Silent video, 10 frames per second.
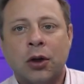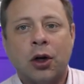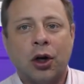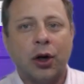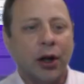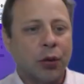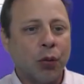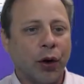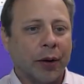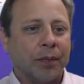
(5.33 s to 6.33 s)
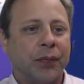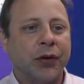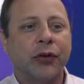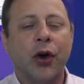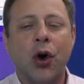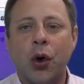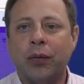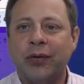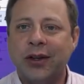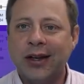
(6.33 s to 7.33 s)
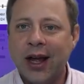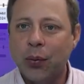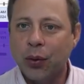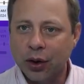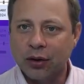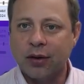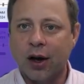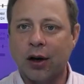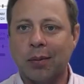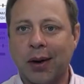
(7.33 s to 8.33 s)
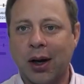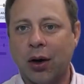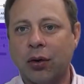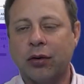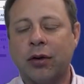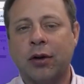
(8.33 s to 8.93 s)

All right, good morning. So today we're going to talk about